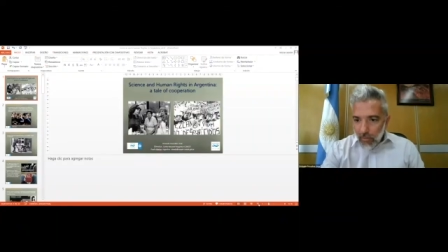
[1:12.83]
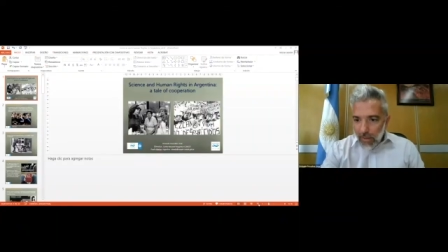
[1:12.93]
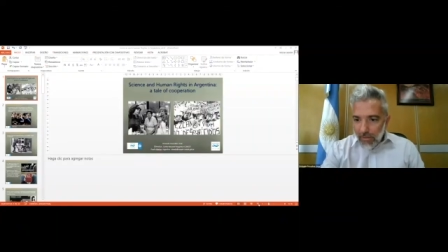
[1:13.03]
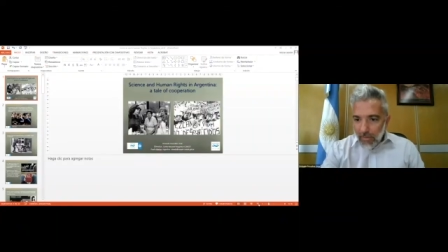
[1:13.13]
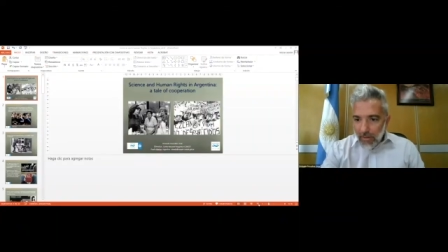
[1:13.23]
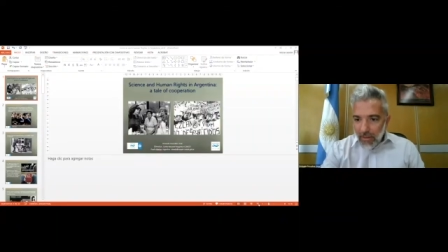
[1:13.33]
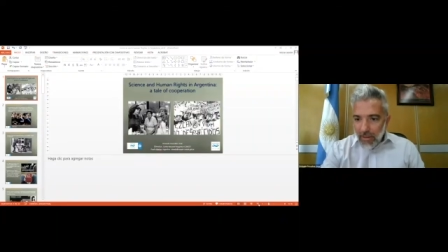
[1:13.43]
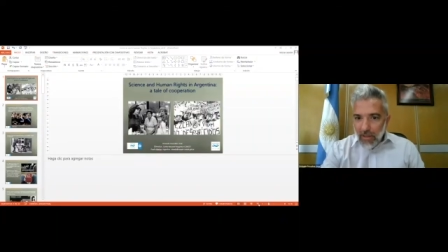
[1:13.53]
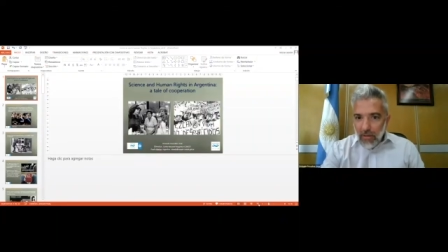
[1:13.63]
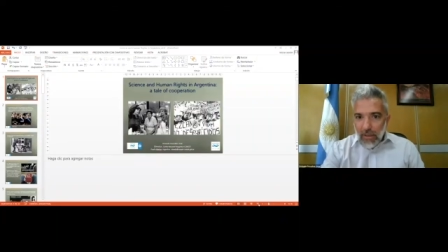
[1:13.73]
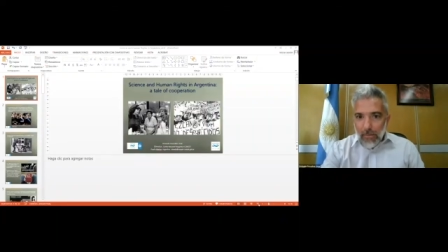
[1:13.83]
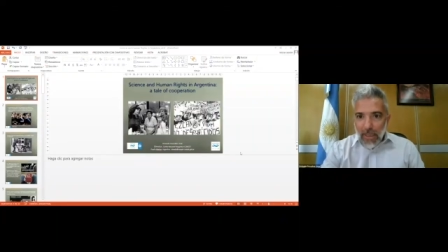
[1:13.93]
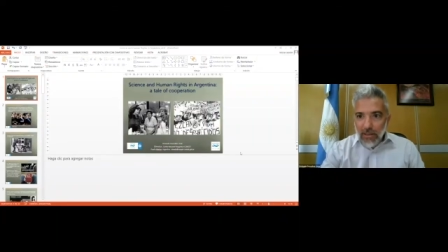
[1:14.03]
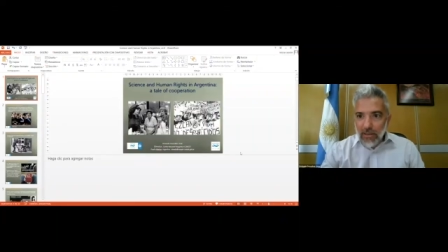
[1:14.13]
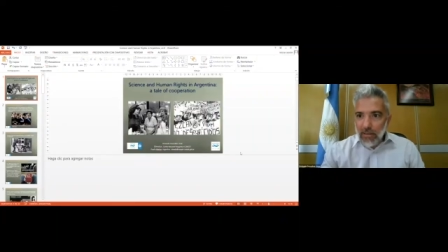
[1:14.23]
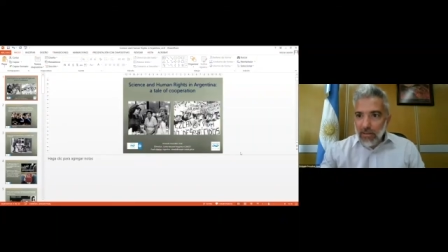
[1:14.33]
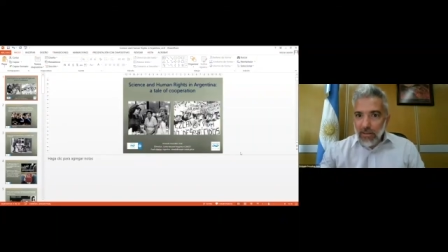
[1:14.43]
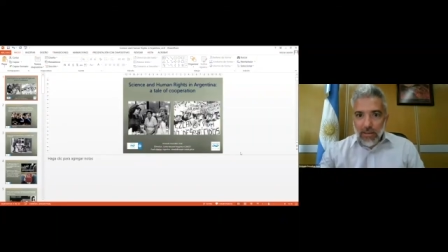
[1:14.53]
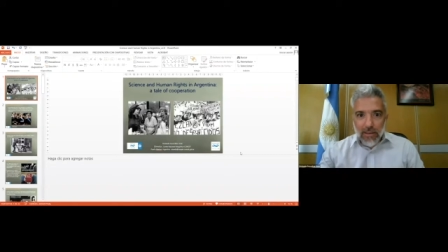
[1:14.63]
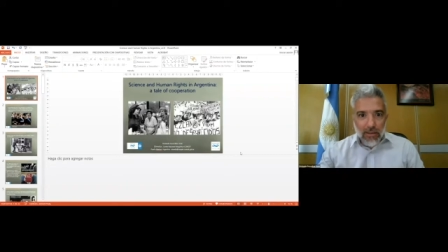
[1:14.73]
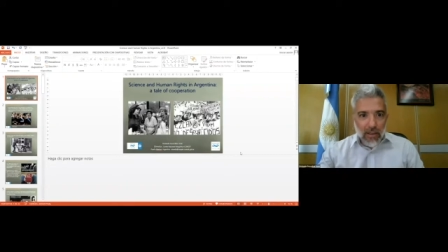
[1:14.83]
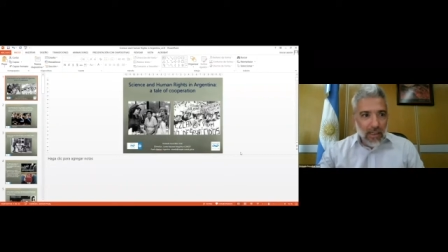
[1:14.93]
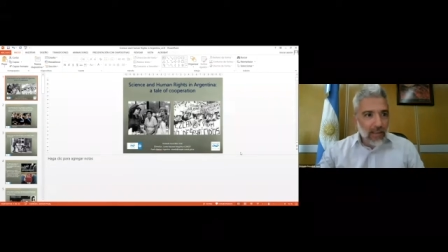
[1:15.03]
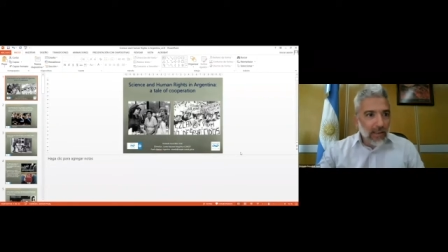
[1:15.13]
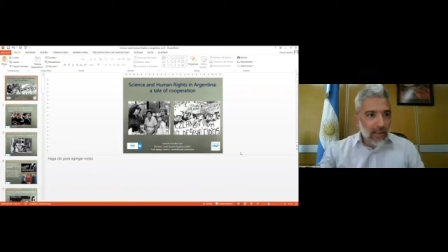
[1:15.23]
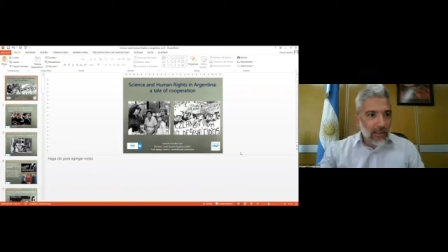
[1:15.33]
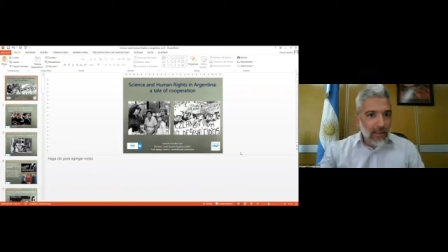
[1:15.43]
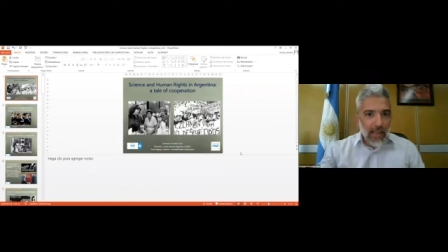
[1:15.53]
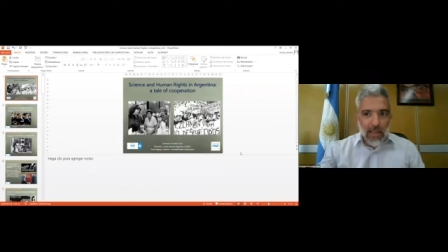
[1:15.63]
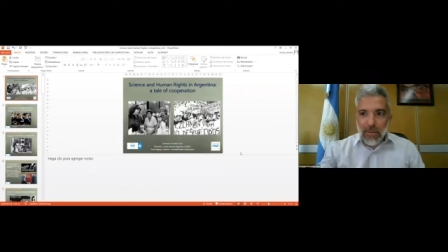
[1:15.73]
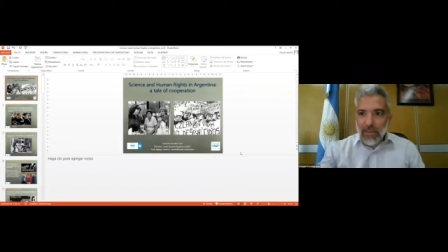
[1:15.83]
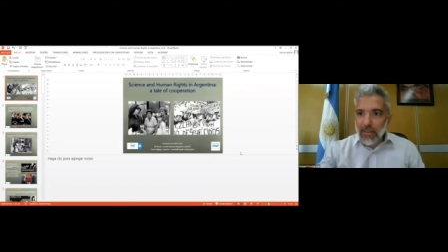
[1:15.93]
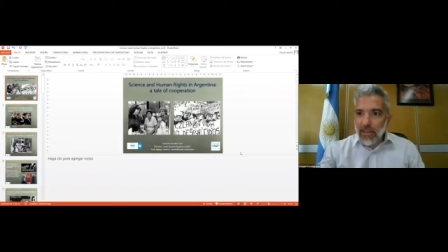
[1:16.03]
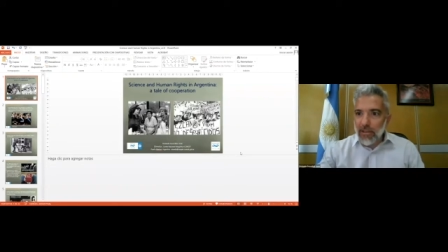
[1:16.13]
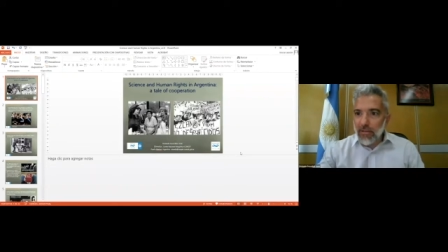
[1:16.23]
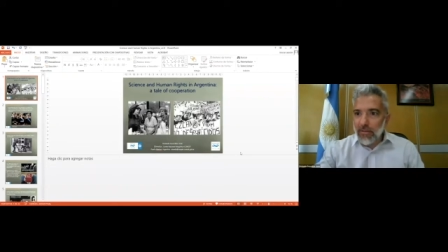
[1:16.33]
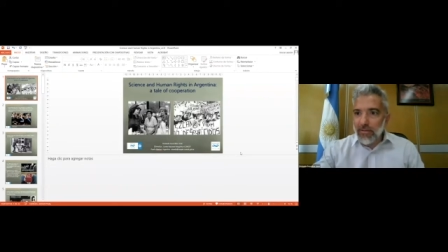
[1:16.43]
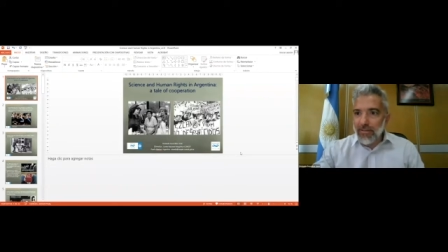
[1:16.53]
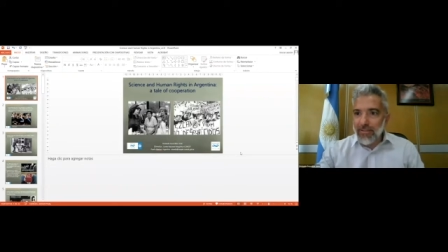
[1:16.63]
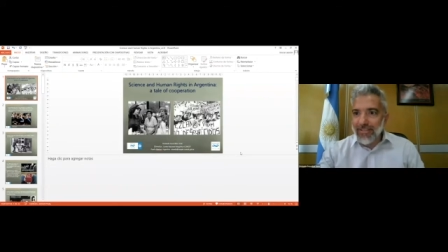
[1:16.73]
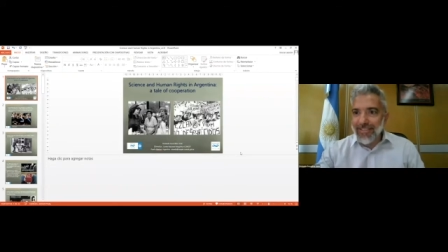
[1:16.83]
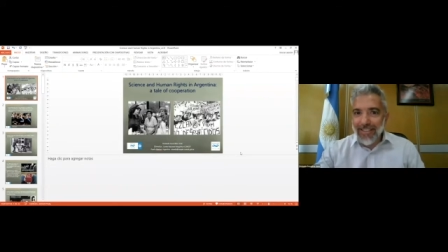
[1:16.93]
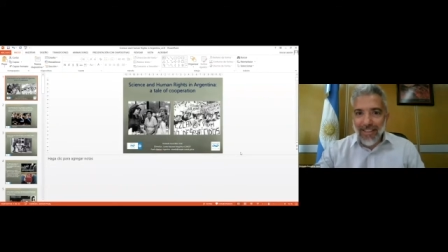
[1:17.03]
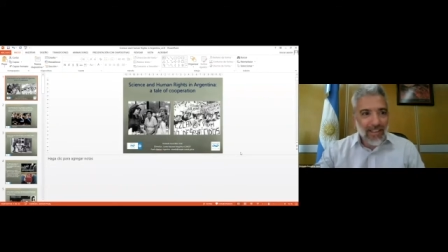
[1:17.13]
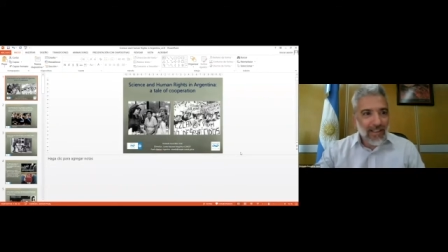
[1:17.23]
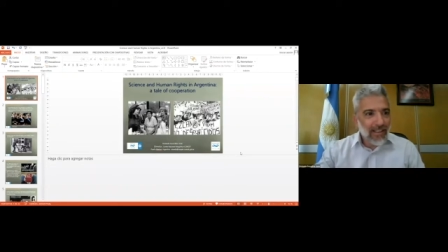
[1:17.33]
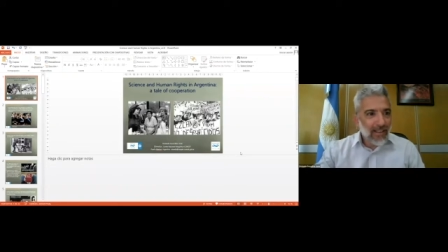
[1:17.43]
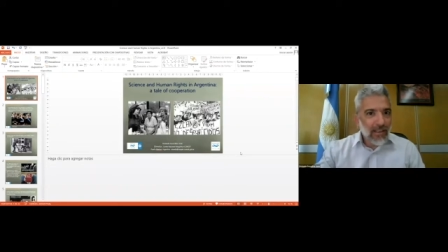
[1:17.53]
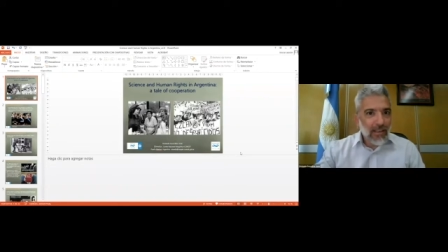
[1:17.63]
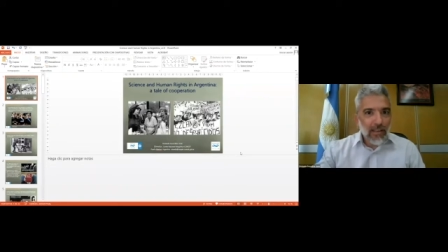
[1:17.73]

Well, thank you very much. Is it okay, the slide presentation? Yes.